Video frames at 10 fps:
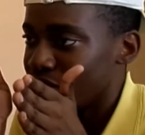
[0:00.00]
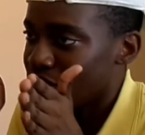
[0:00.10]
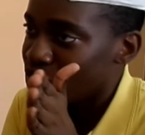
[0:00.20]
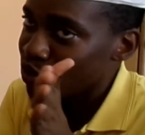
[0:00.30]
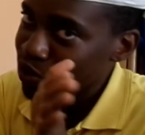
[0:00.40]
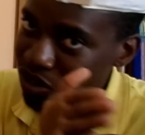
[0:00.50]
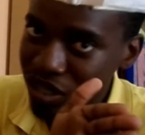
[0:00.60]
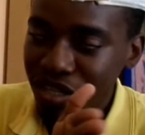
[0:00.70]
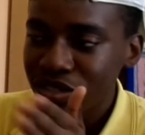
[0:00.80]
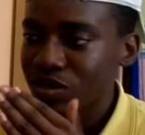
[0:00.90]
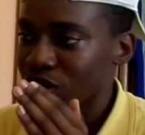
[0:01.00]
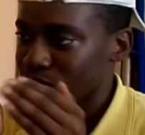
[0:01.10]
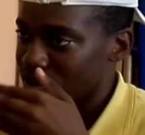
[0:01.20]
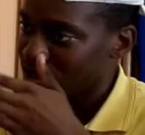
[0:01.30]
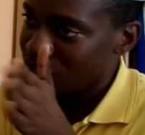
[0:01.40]
you turn, you know what I'm
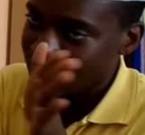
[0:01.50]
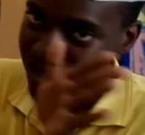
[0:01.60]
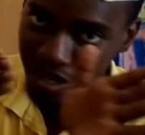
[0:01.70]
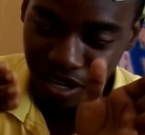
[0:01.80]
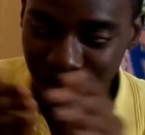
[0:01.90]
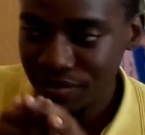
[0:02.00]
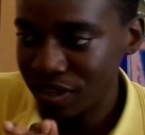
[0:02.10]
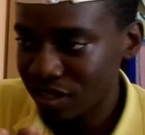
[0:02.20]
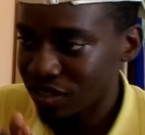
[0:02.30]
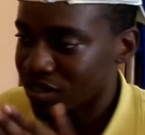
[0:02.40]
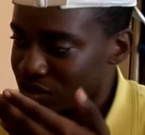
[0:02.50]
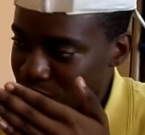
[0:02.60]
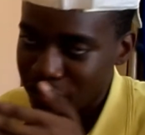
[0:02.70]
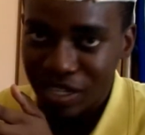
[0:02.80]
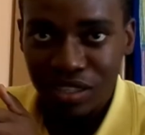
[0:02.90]
saying, turn left, and you
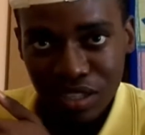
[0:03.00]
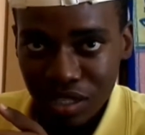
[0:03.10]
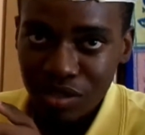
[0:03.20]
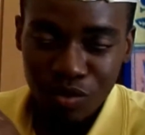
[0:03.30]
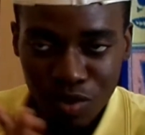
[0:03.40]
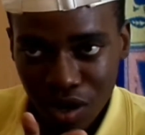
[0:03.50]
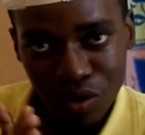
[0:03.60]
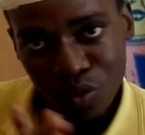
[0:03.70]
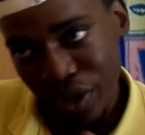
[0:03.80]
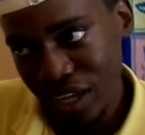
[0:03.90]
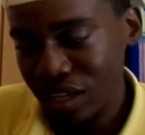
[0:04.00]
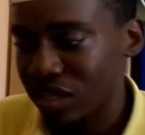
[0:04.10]
might turn the wrong way.